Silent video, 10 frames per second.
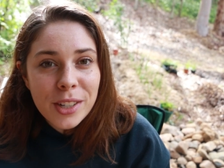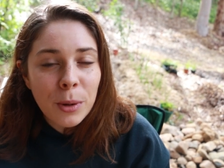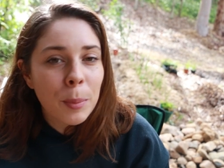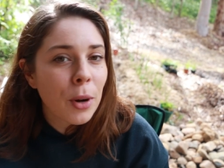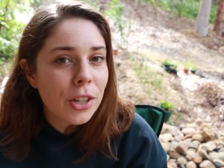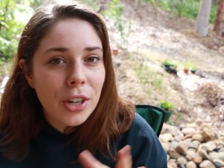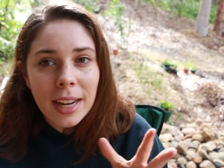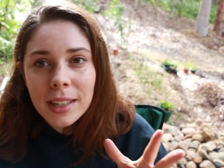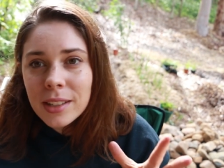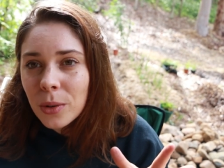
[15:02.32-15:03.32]
into a
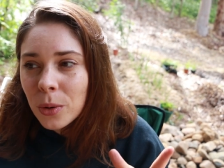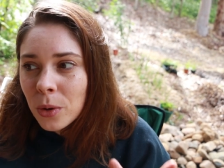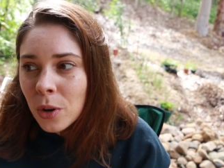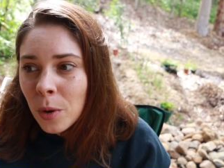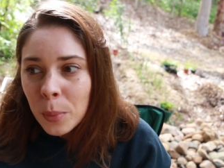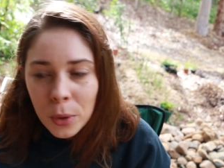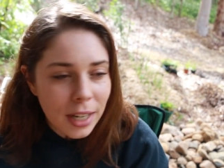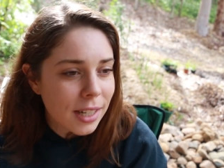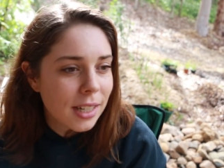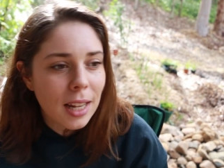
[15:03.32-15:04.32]
project or put
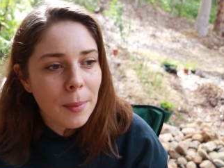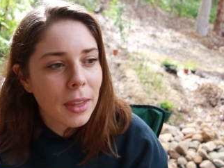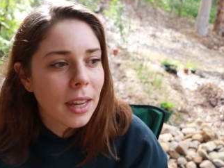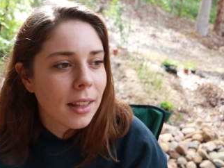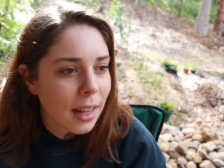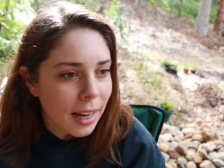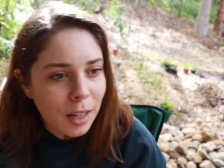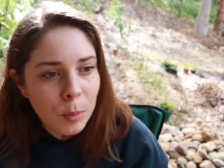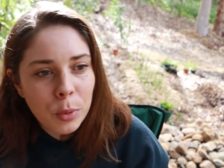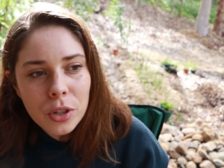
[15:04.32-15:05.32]
into something that I
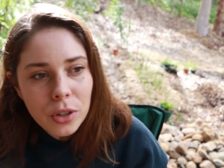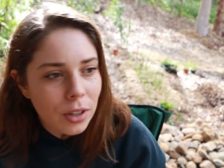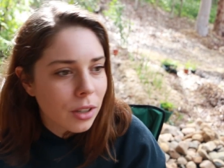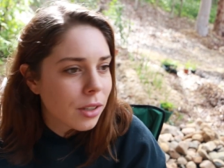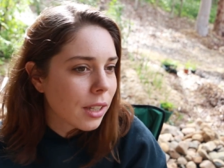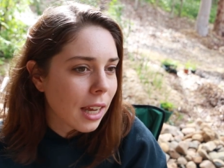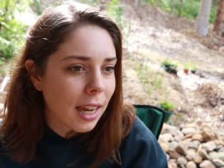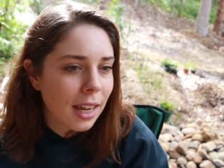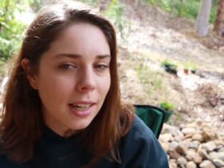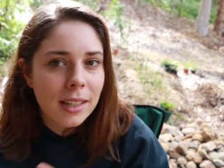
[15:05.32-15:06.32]
can produce
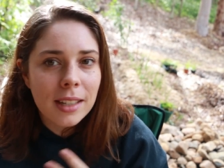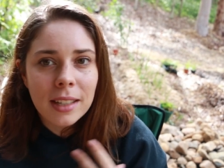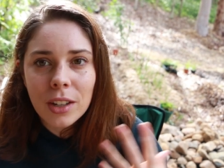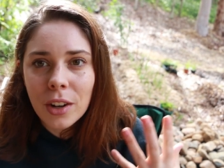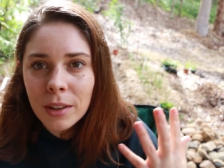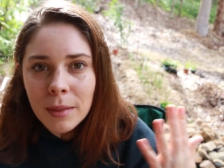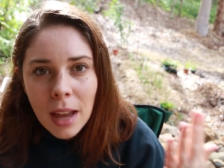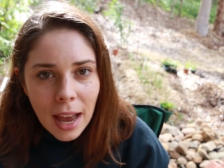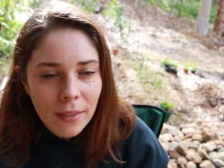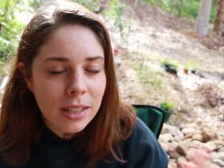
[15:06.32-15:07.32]
and, you know,
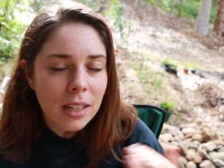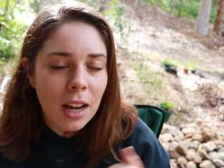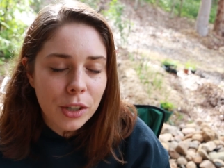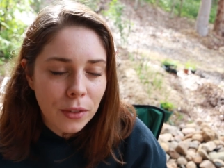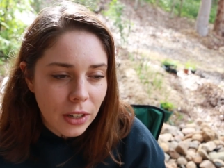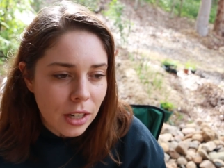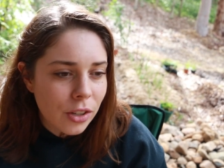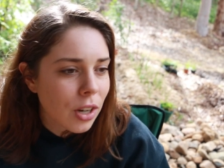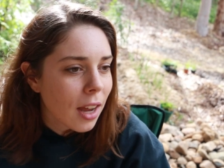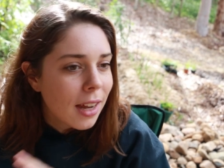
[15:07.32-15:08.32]
have a start to
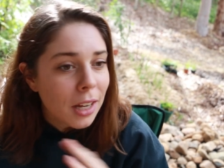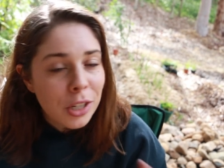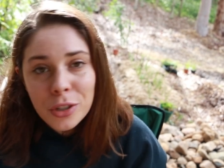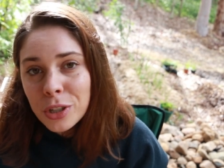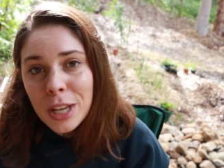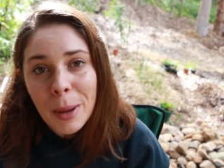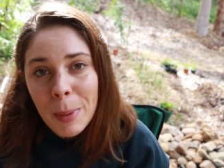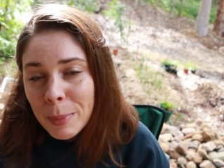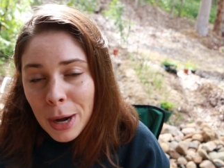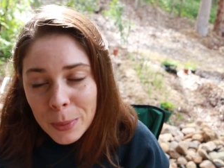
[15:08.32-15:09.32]
finish it's just how
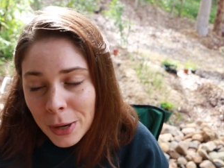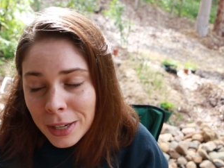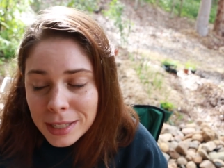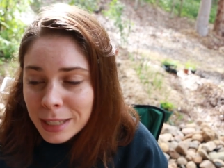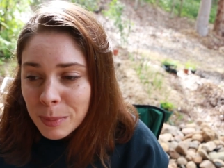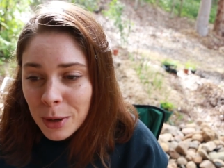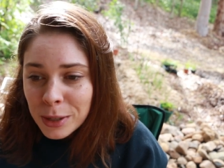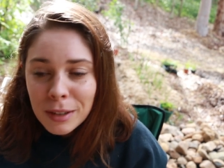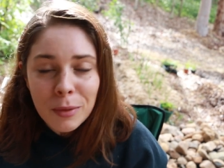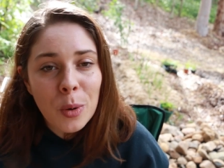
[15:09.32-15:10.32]
my brain works, I
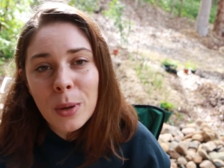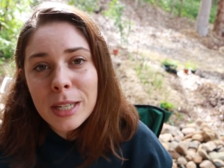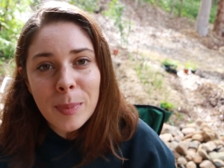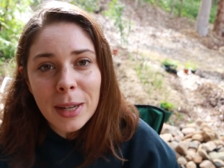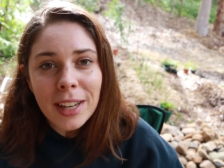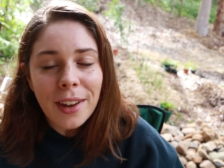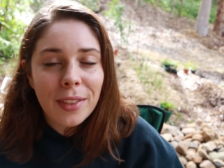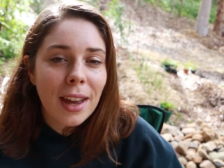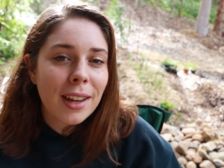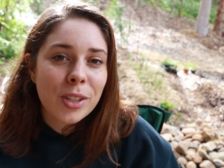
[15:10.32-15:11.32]
suppose. I've always been
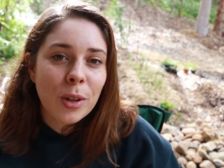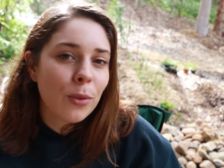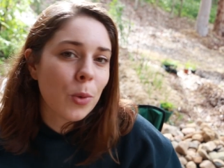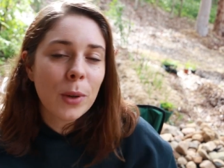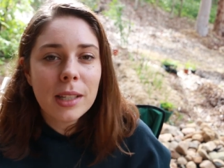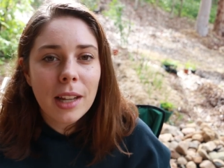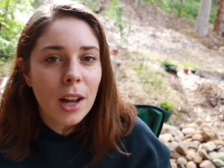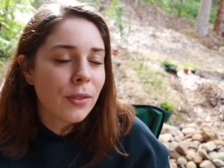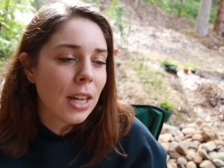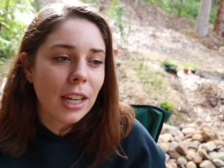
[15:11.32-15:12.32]
like that, so I've always
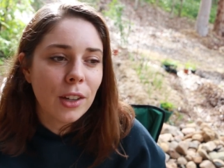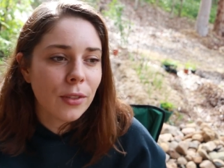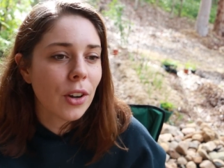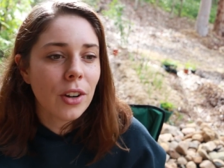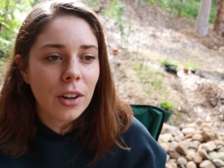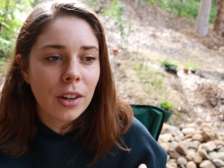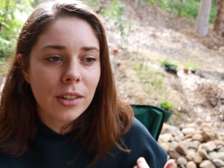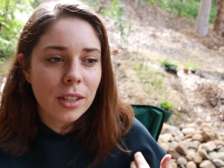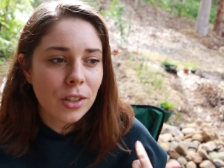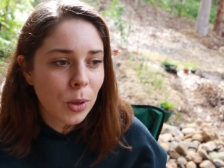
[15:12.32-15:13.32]
loved taking
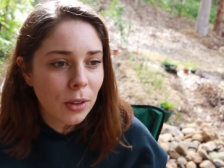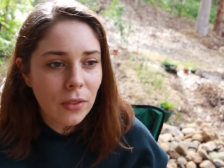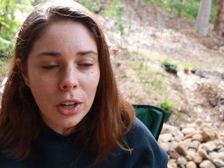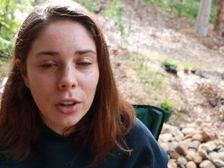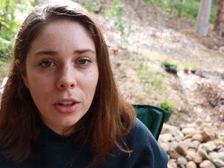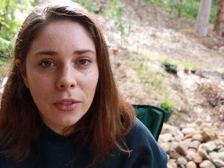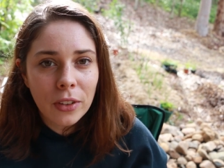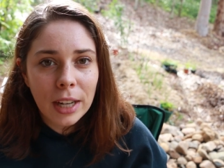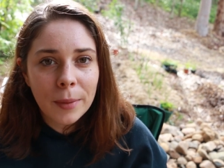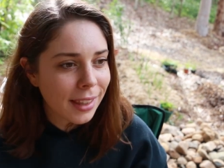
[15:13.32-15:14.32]
photos and doing
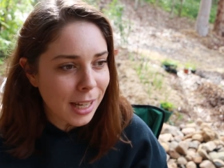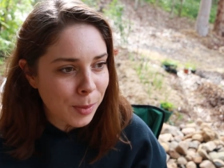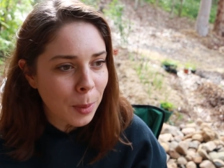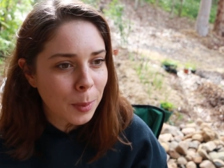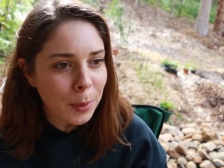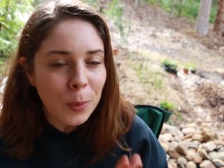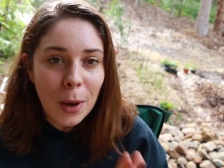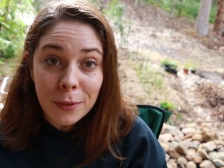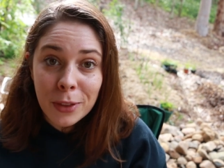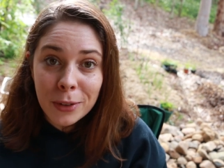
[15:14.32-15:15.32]
videography. That's probably
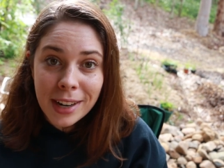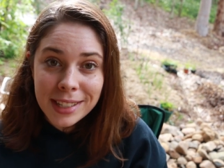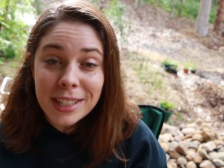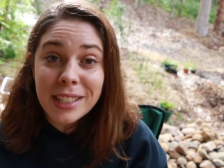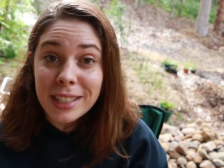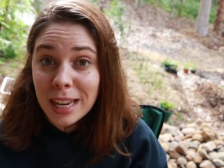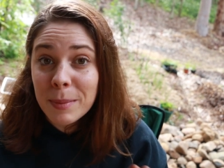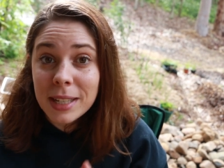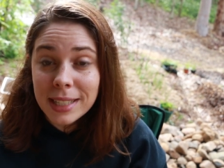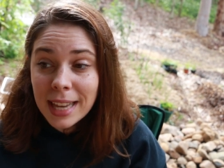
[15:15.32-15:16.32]
one of the reasons to
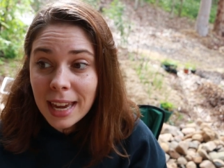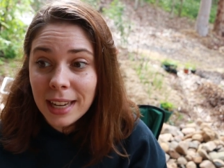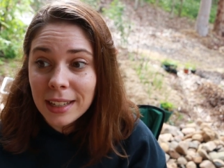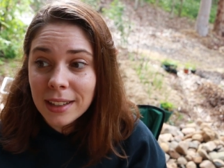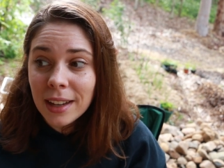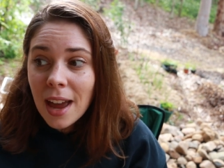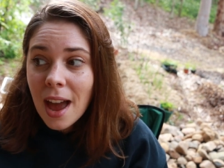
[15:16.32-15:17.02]
keep me sane